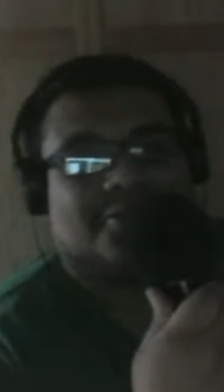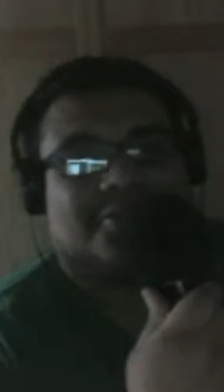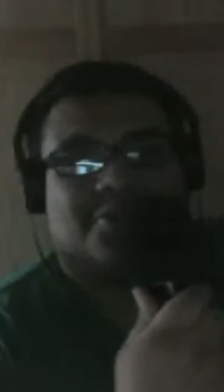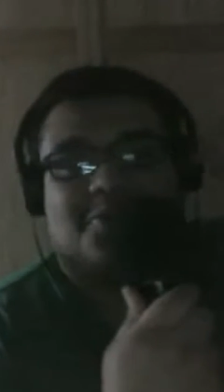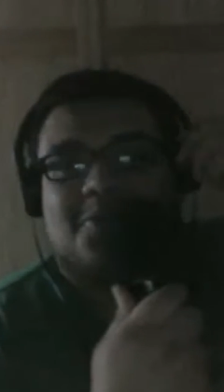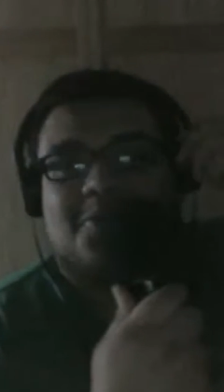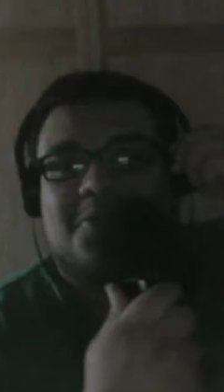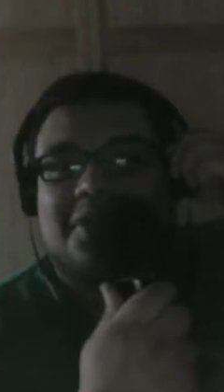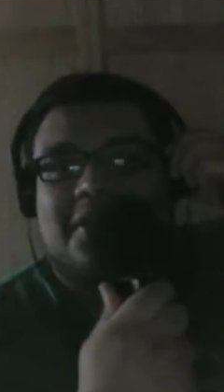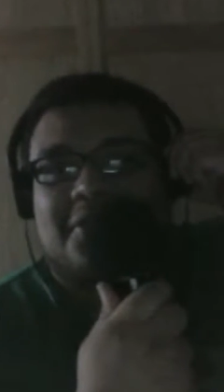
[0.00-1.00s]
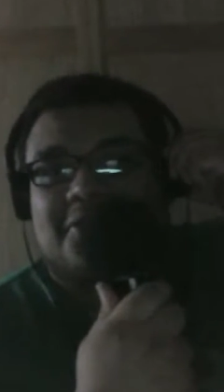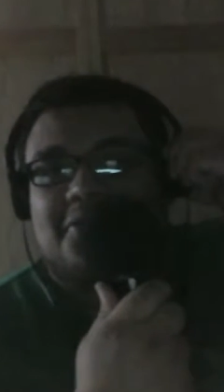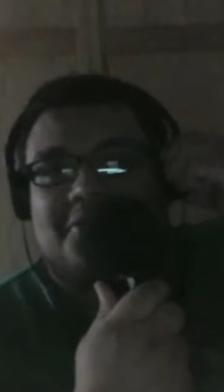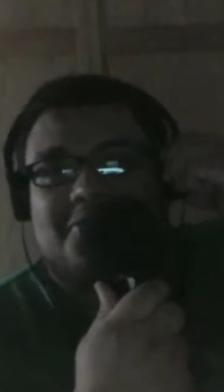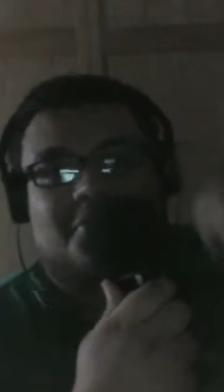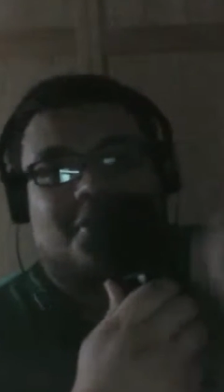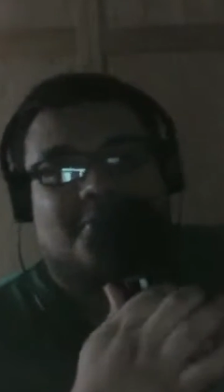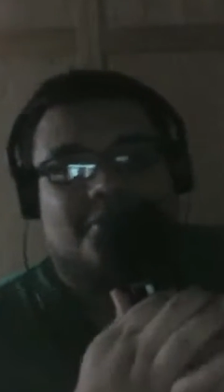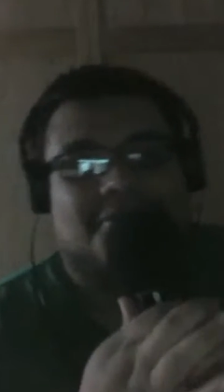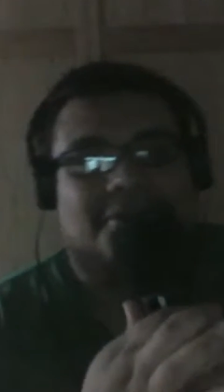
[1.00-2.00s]
don't know what that is, so I'm
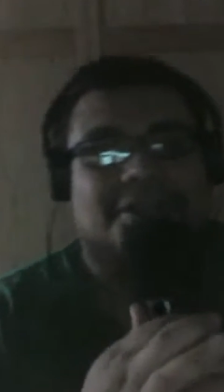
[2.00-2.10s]
going to go ahead